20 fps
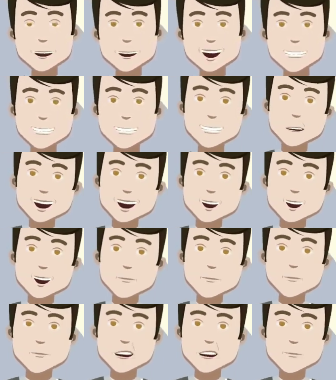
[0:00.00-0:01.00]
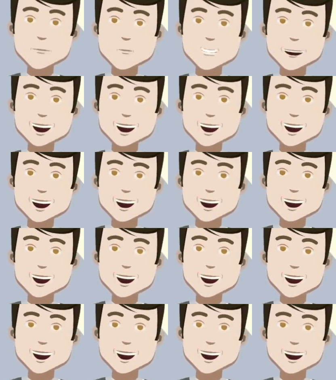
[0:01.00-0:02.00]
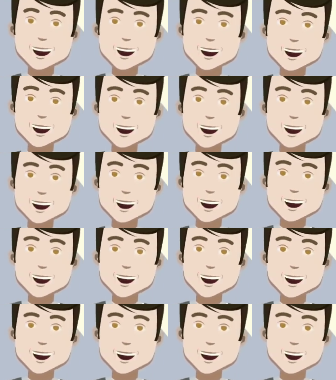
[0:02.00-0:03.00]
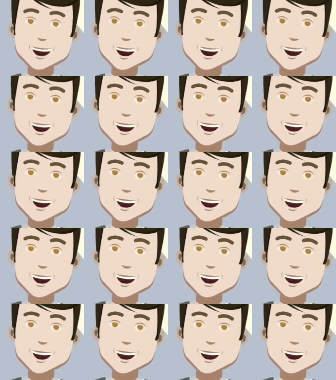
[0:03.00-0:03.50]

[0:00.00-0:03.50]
To the fifth group he gave lemon and orange to eat.